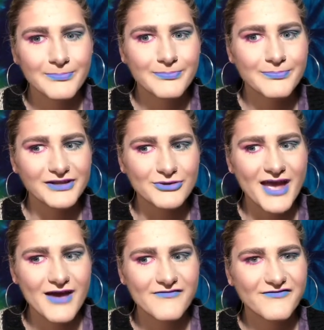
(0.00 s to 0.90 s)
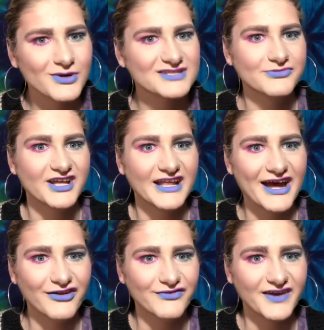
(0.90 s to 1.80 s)
But you can't force somebody to get
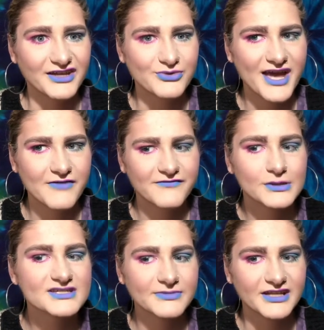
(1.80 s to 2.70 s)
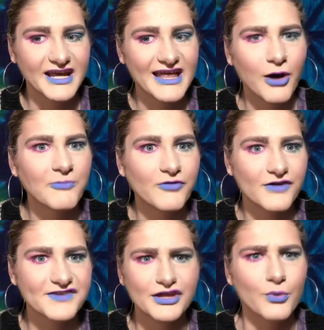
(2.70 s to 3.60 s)
out of it. You can't force somebody to get help for
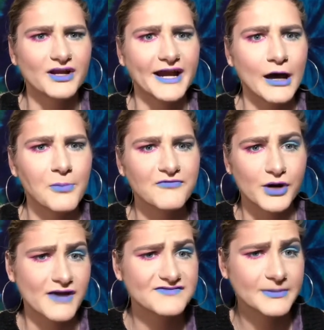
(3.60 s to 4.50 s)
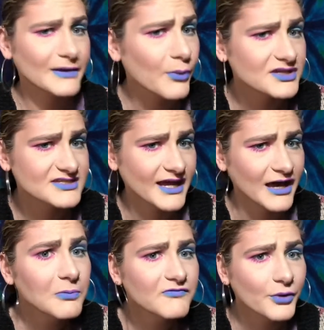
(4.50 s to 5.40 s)
it if they don't want to get help for it. If somebody wants to get
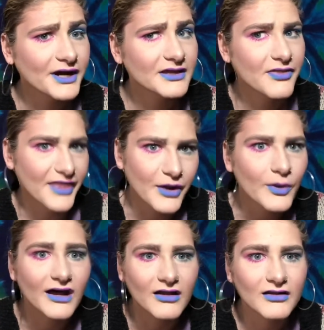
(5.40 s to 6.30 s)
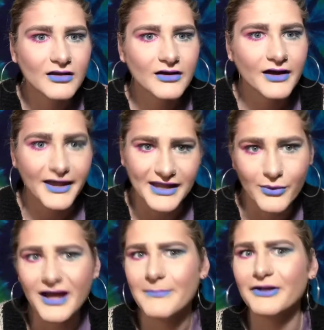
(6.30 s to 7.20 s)
help for it, they will. And they
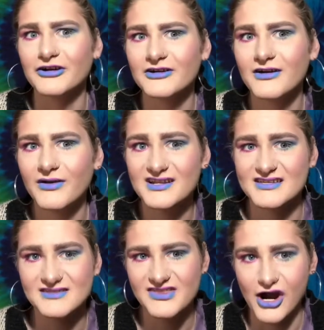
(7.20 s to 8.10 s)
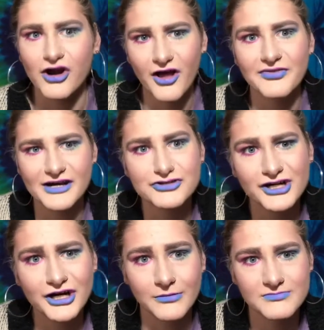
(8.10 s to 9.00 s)
will get better. Because it's their, on their
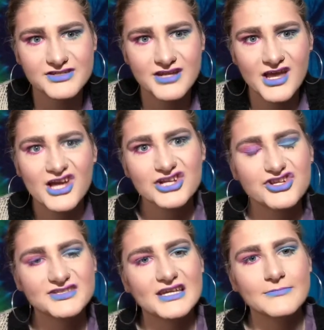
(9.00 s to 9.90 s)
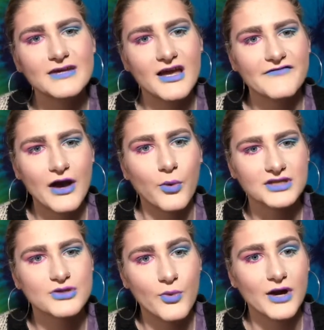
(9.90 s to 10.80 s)
terms. Just like me, if I want
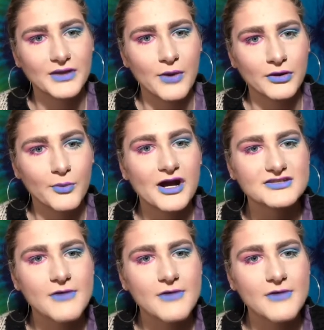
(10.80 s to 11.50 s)
to wear what I want to wear, it's